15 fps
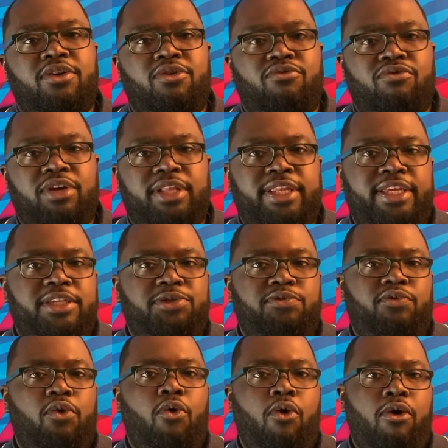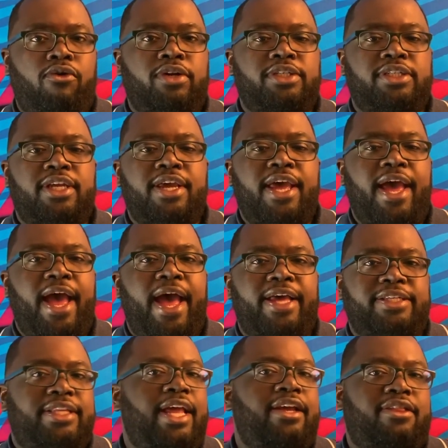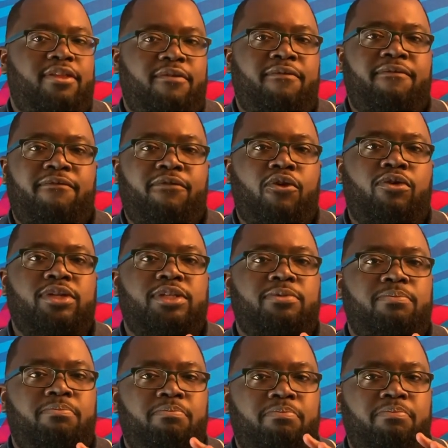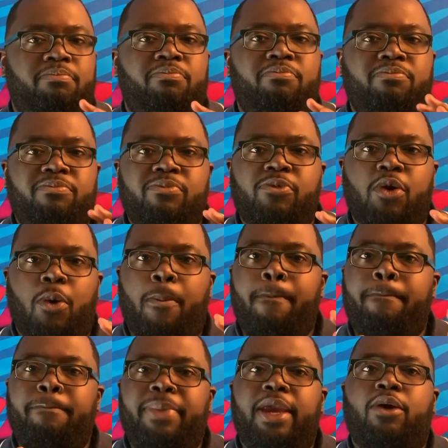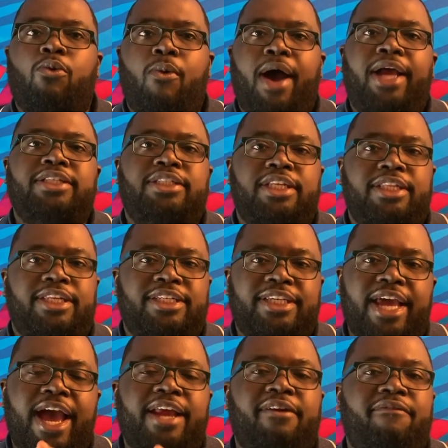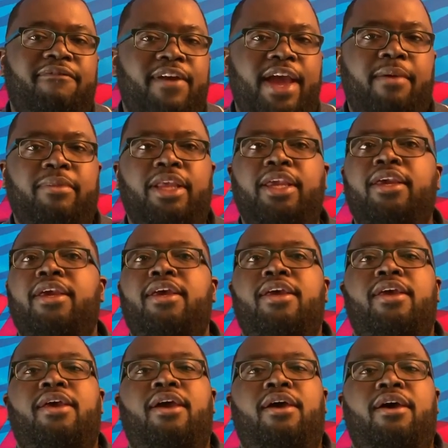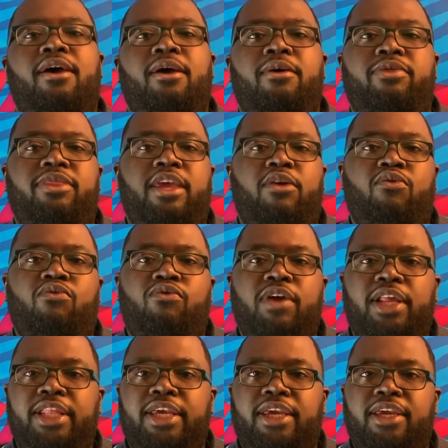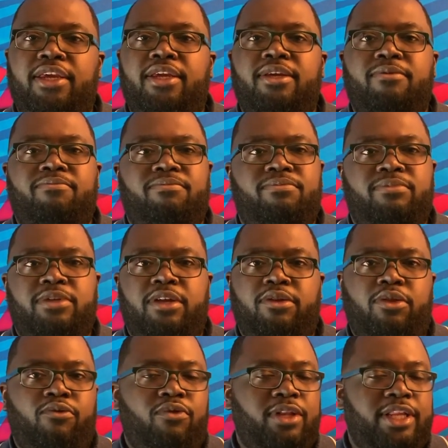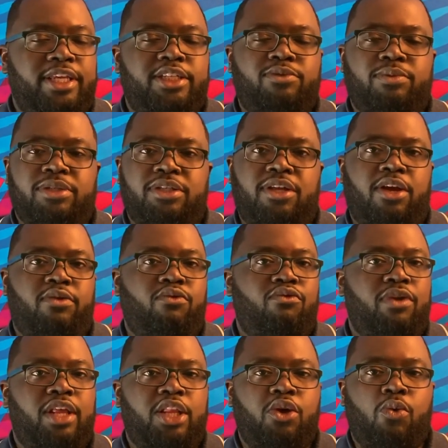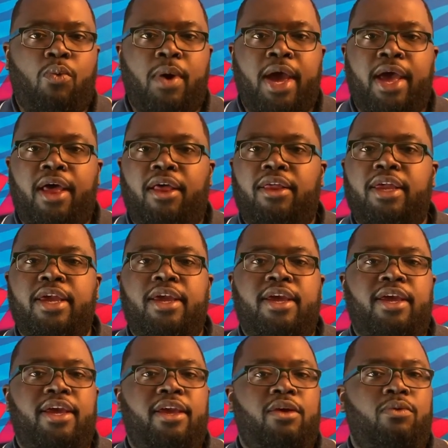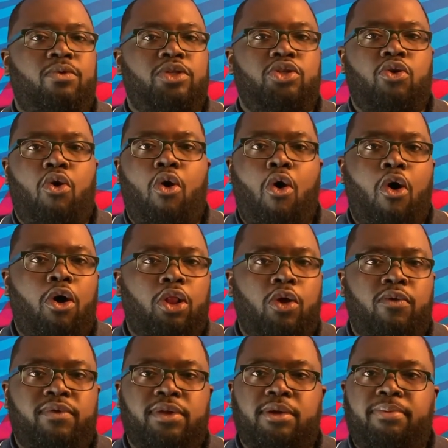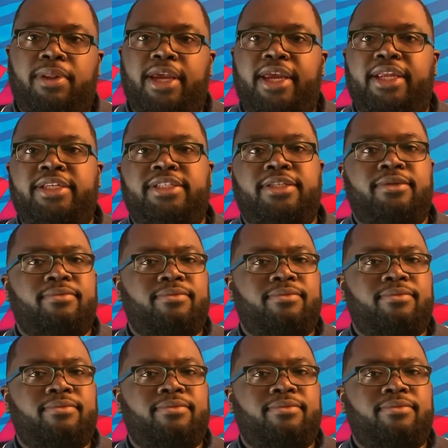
release for Oris as like the first, you know, big watch in this kind of family. Uh, they really, the, the release was done really well. It was all over the place.